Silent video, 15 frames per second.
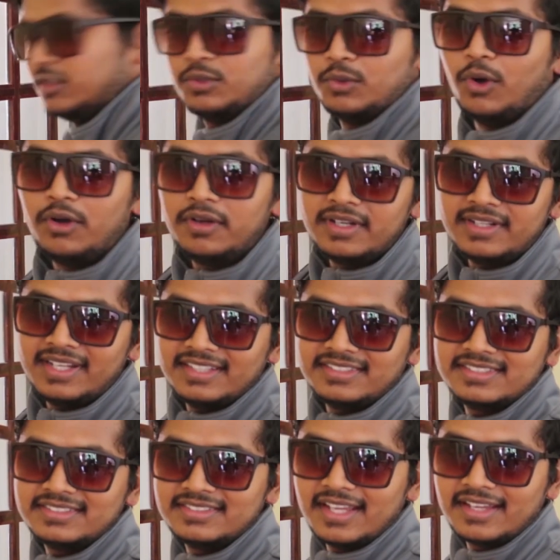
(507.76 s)
To order
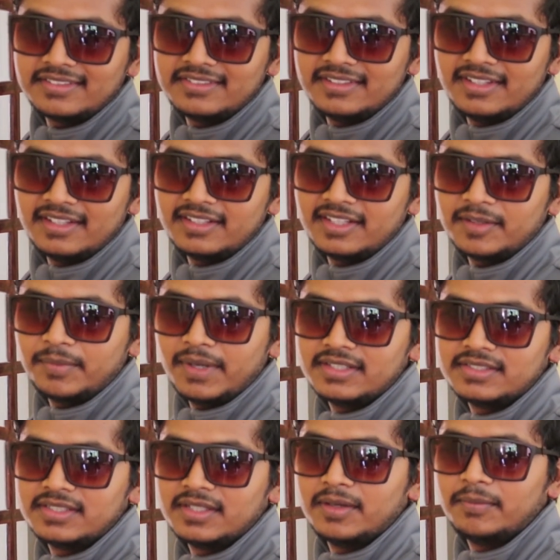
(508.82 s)
tasty snacks in Tik Tik
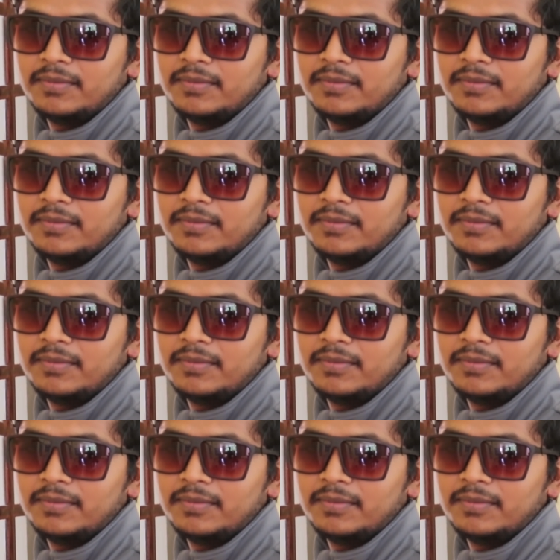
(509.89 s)
Bites,